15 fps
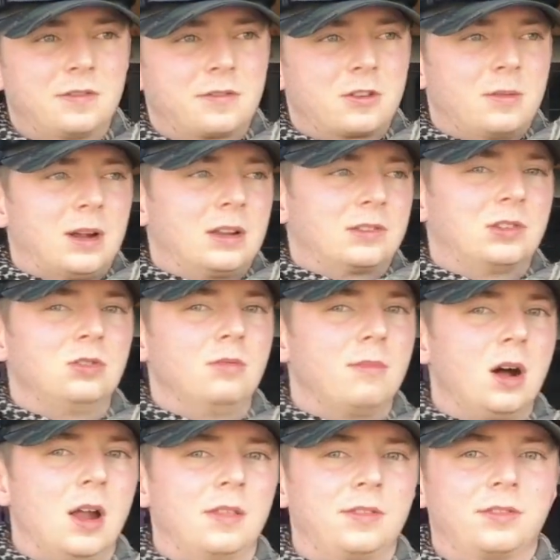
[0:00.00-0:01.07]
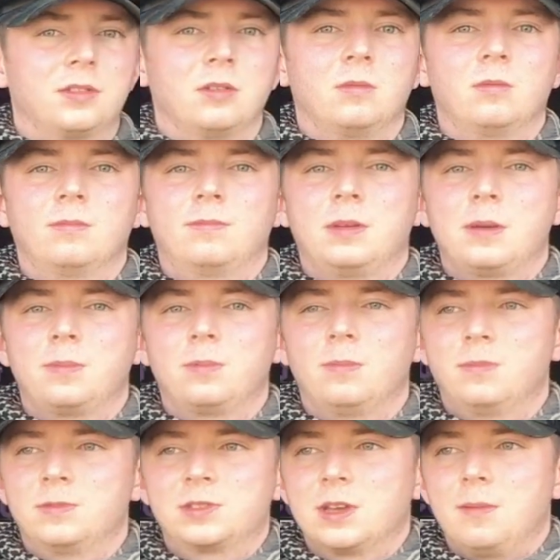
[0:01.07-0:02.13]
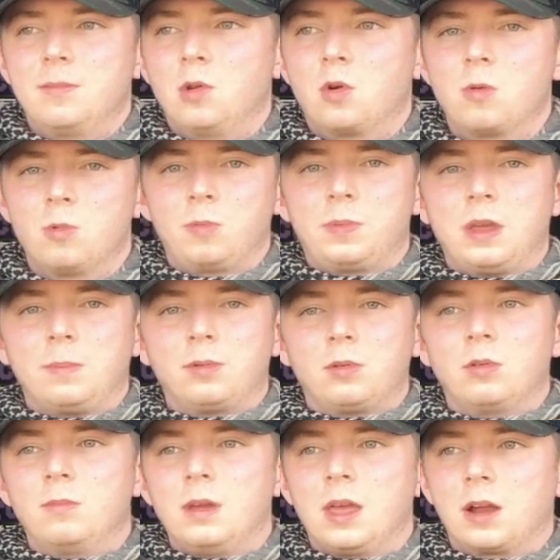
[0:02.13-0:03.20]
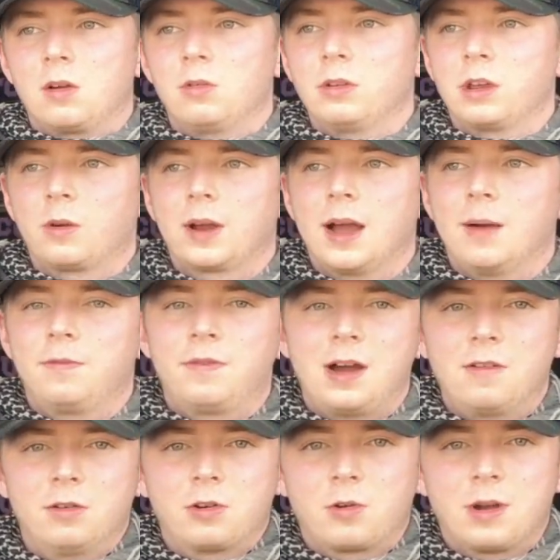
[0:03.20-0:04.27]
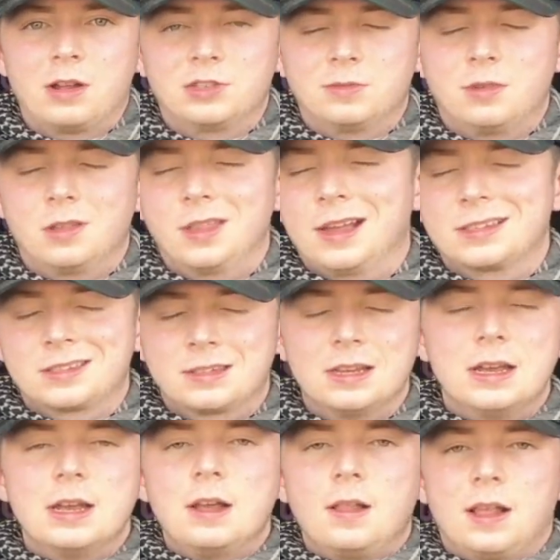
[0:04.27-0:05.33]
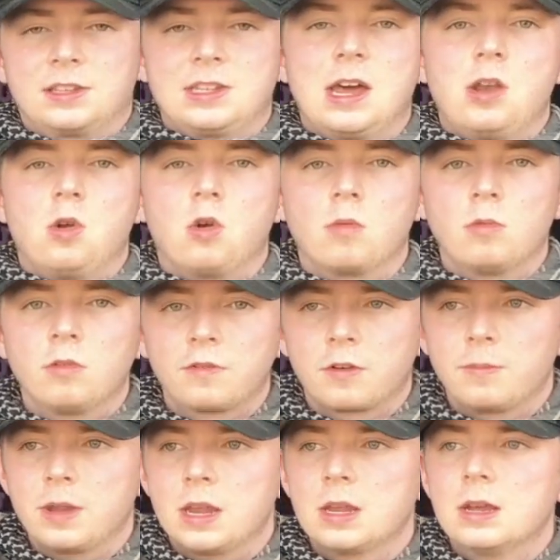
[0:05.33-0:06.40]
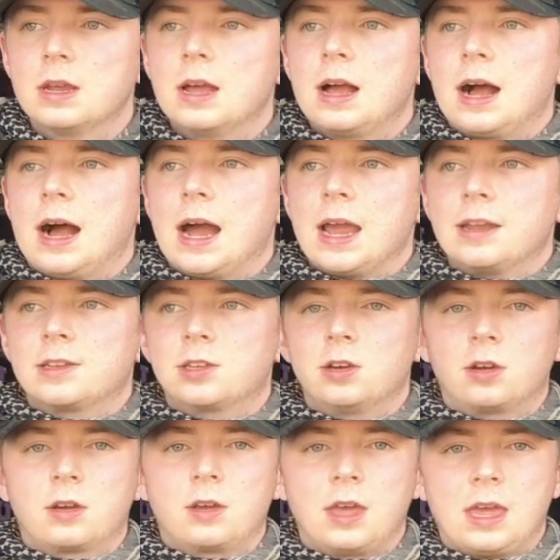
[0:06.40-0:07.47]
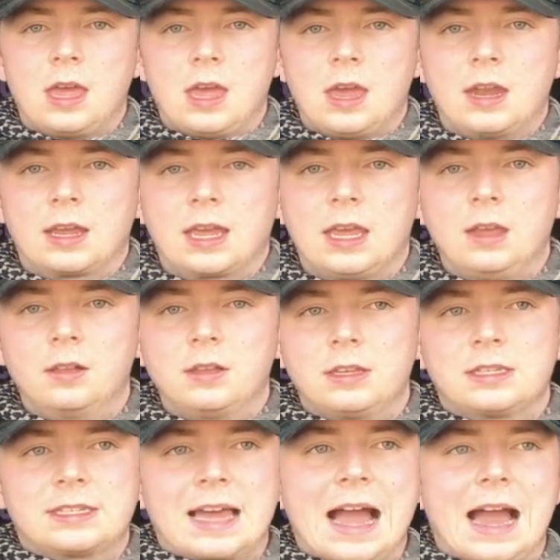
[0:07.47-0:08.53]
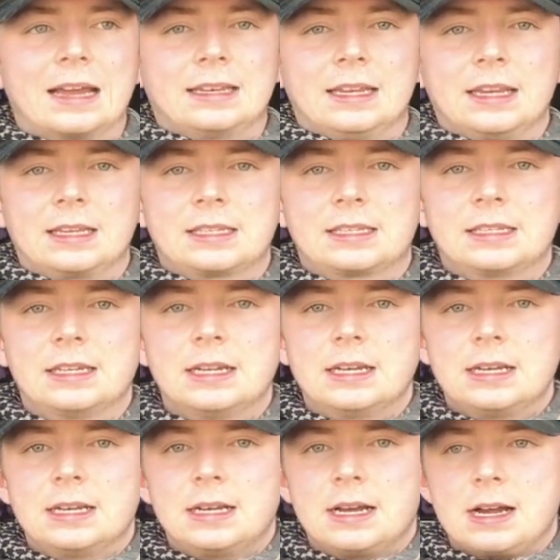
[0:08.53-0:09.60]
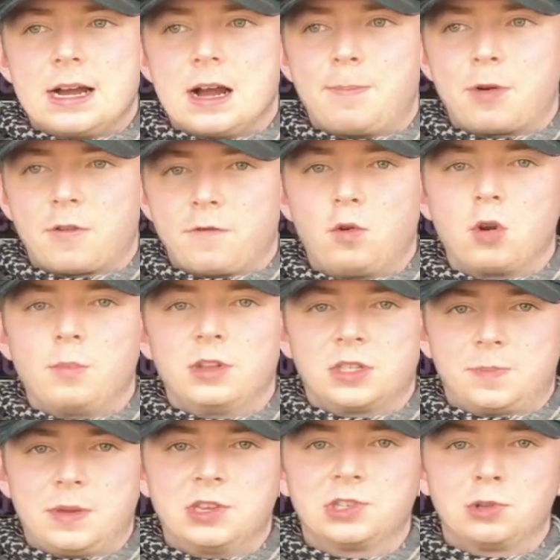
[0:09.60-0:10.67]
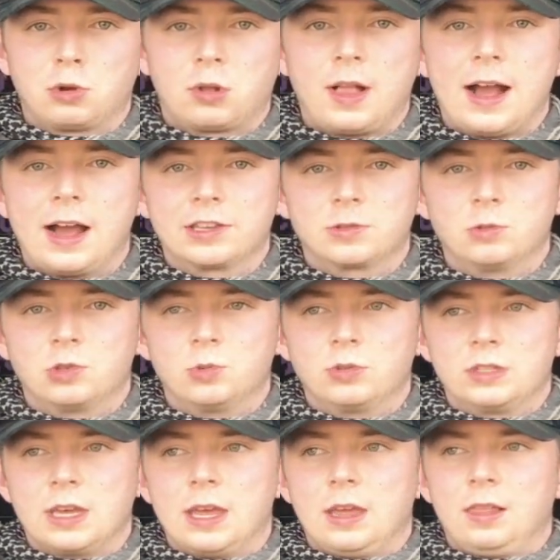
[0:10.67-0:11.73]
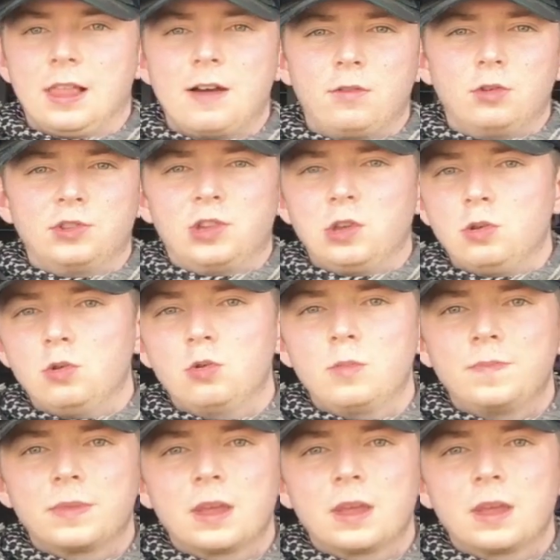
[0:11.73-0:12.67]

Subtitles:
for about 2 months, so some normal people will be like, holy crap, 500 rounds a month. That's not normal for me. I took an Achilles Tactics performance pistol class, which was a level 2